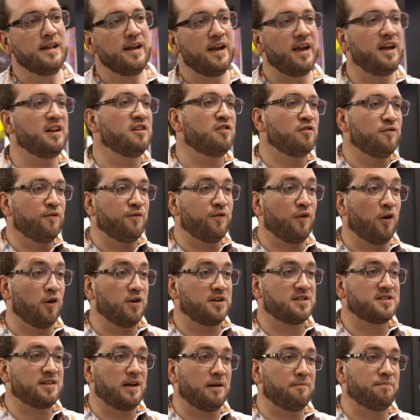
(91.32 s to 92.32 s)
into, for
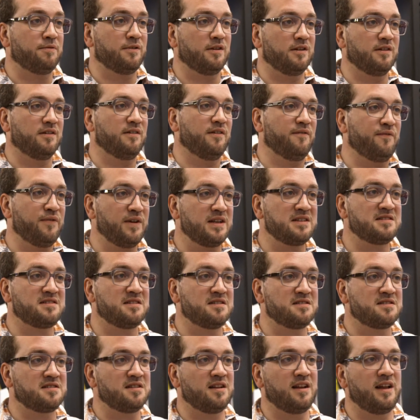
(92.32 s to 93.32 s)
example, fixed
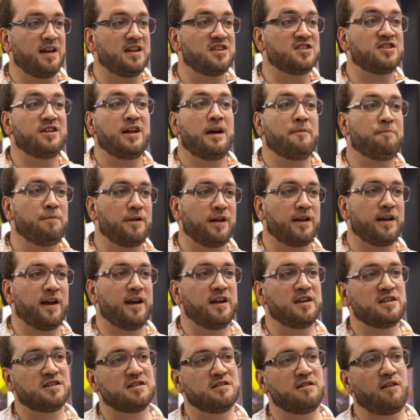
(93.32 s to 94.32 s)
installation
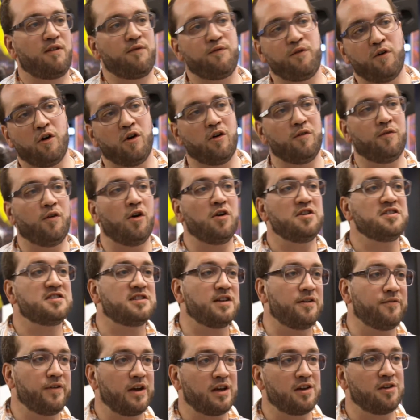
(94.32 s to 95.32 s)
applications for voice
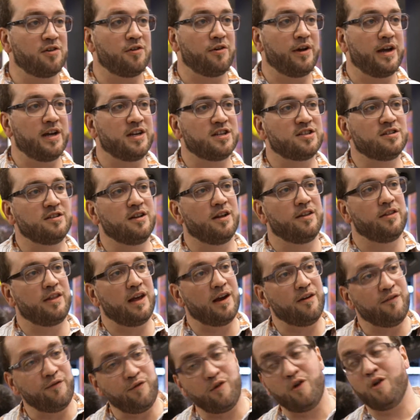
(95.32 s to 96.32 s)
evacuation. And
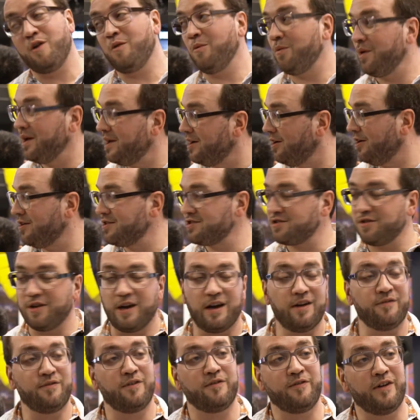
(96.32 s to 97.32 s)
therefore we also
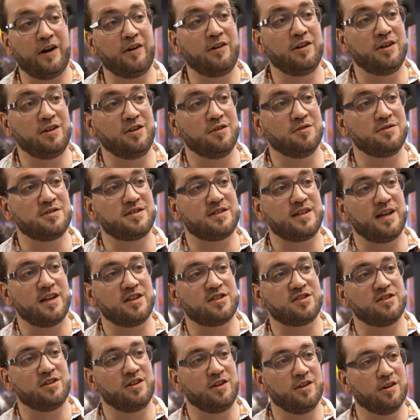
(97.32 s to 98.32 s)
have a very new
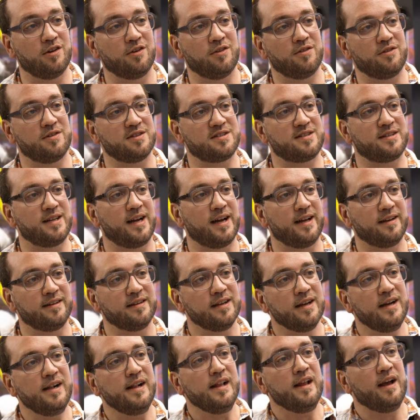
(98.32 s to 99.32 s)
station here on the stand,
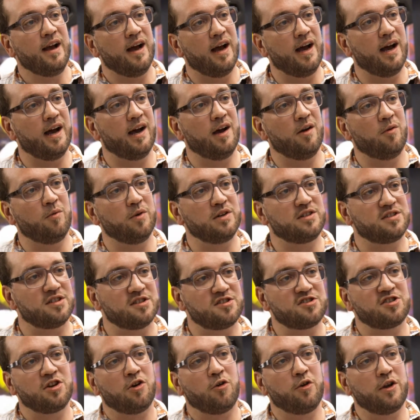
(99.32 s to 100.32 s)
which
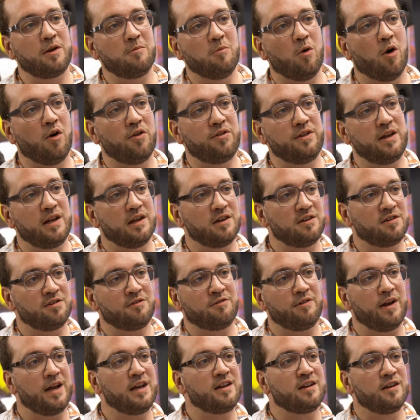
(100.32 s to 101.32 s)
is showing more the
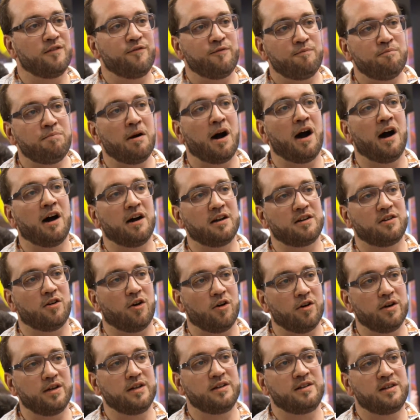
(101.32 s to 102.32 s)
integrative part
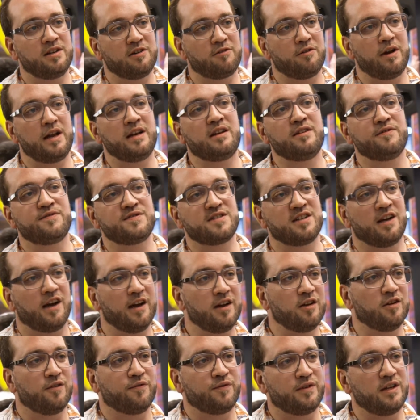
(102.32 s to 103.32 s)
or integrative
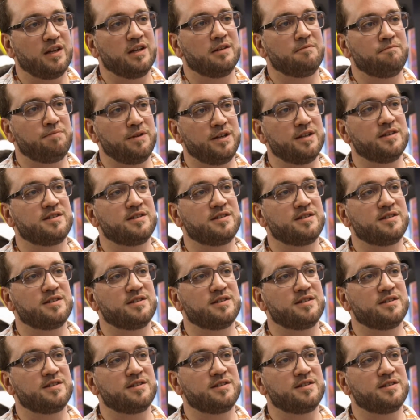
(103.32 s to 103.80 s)
side of DNB